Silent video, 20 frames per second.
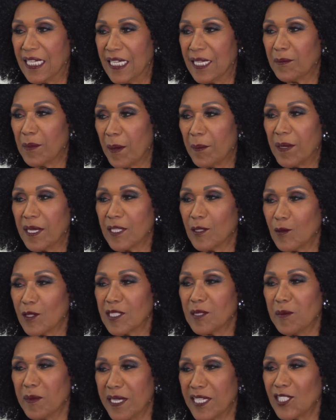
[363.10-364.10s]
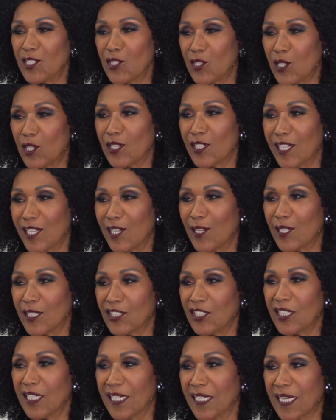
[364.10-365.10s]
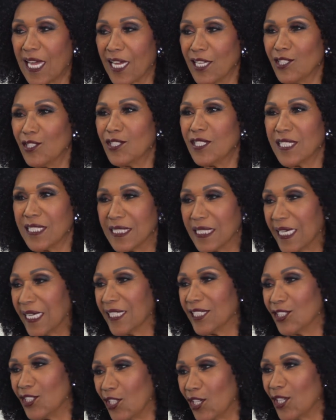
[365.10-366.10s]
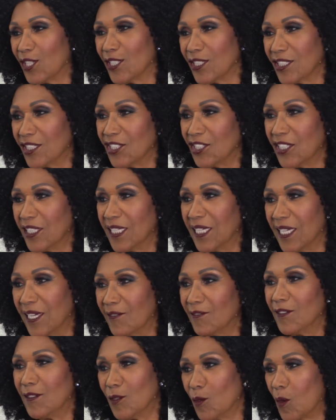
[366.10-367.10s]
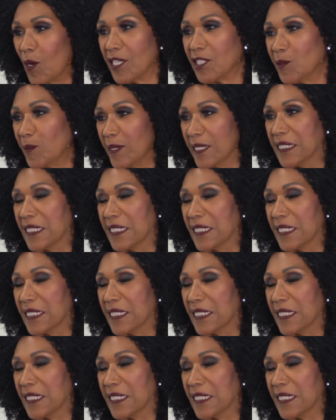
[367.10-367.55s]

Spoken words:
And my mother was a minister, you know, and I used to sing in church and she loved to watch me